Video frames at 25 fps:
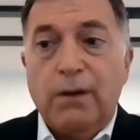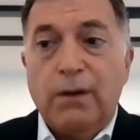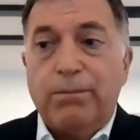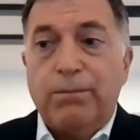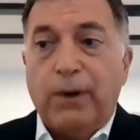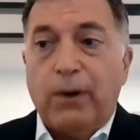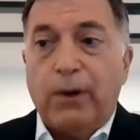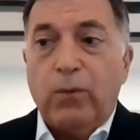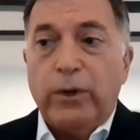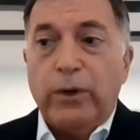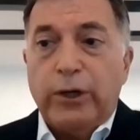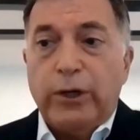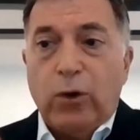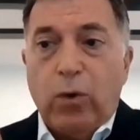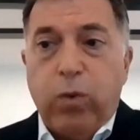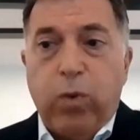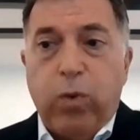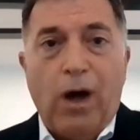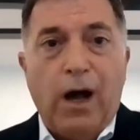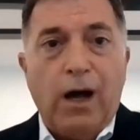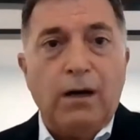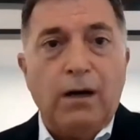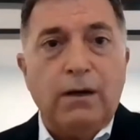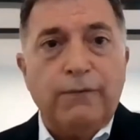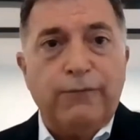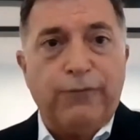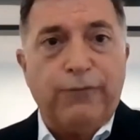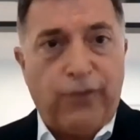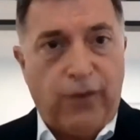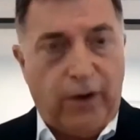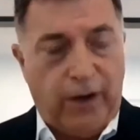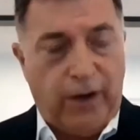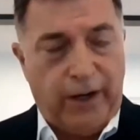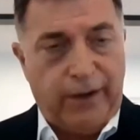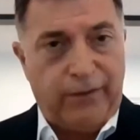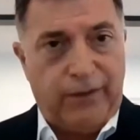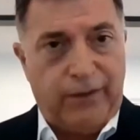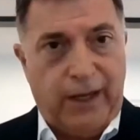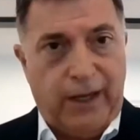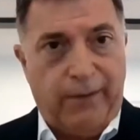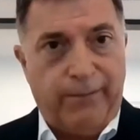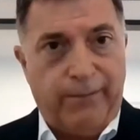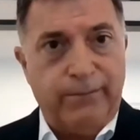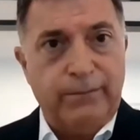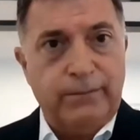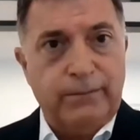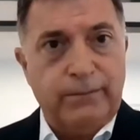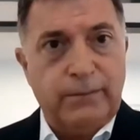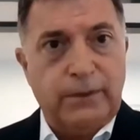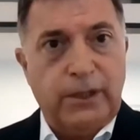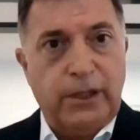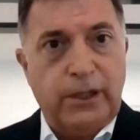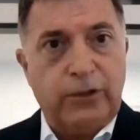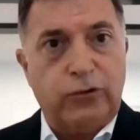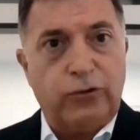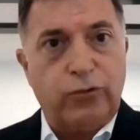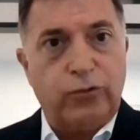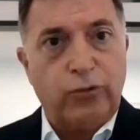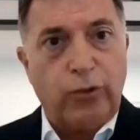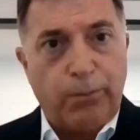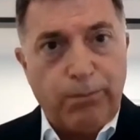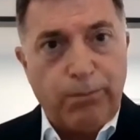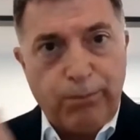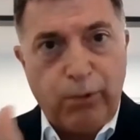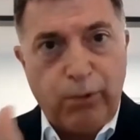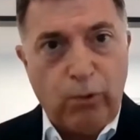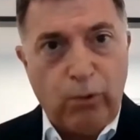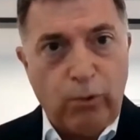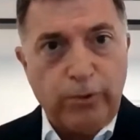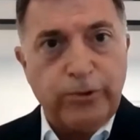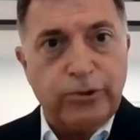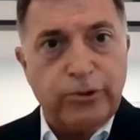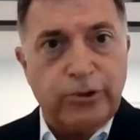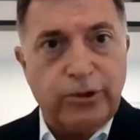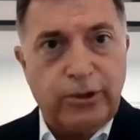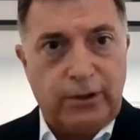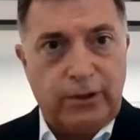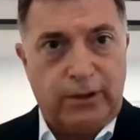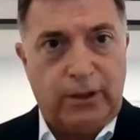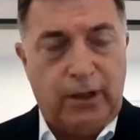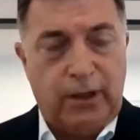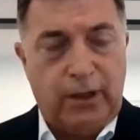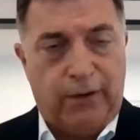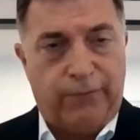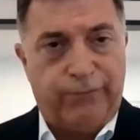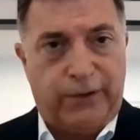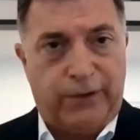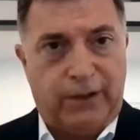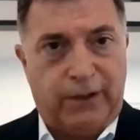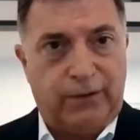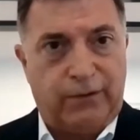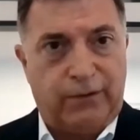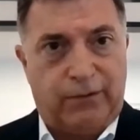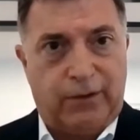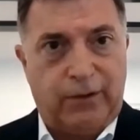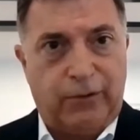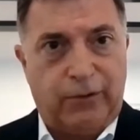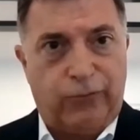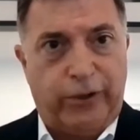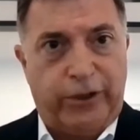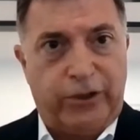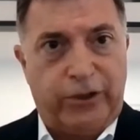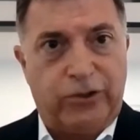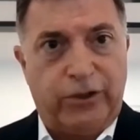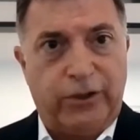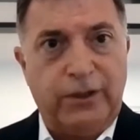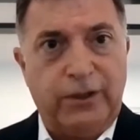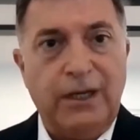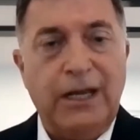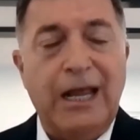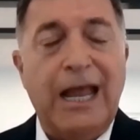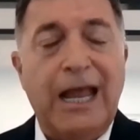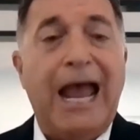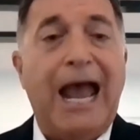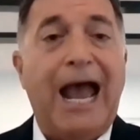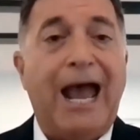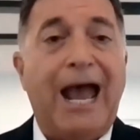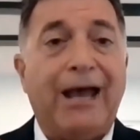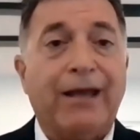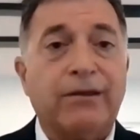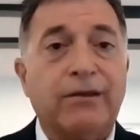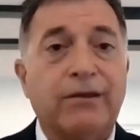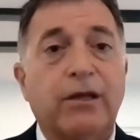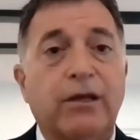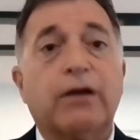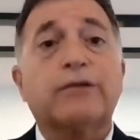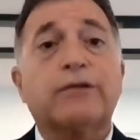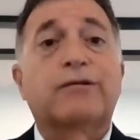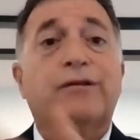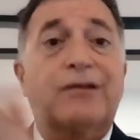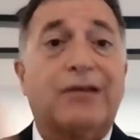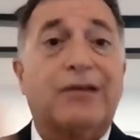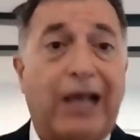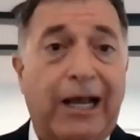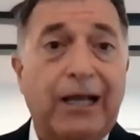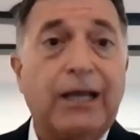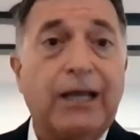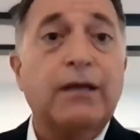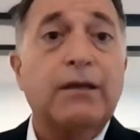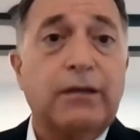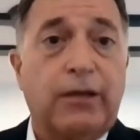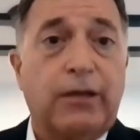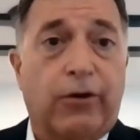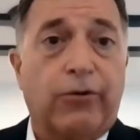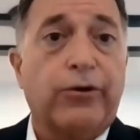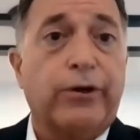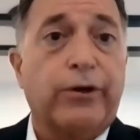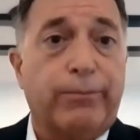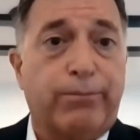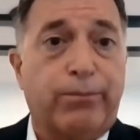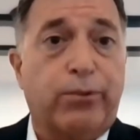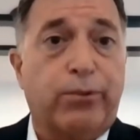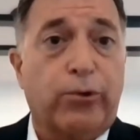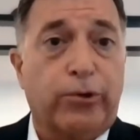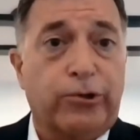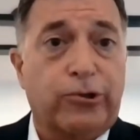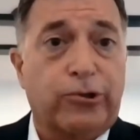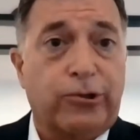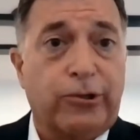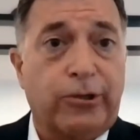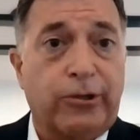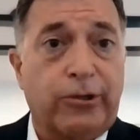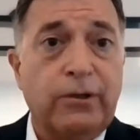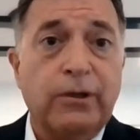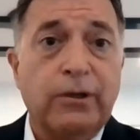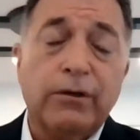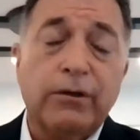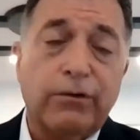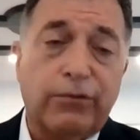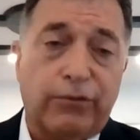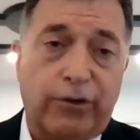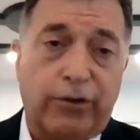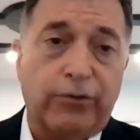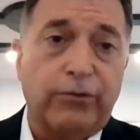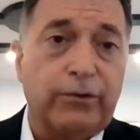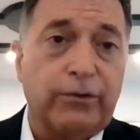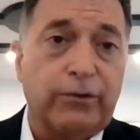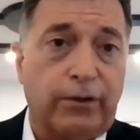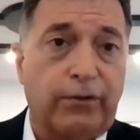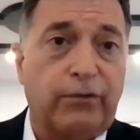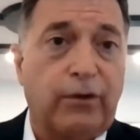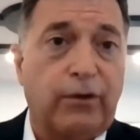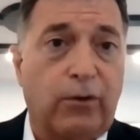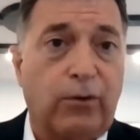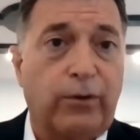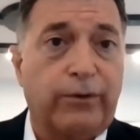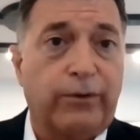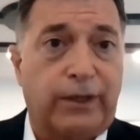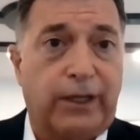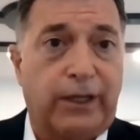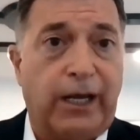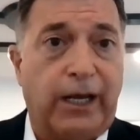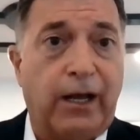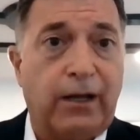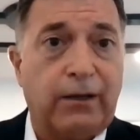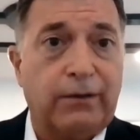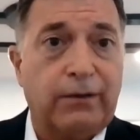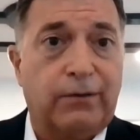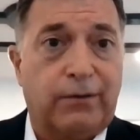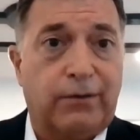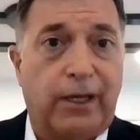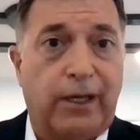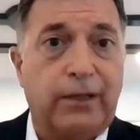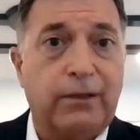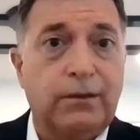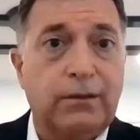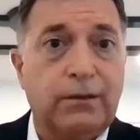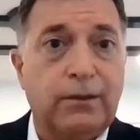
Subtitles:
but we qualify them into a portion of the consideration and a secondary portion, certainly so at the outset,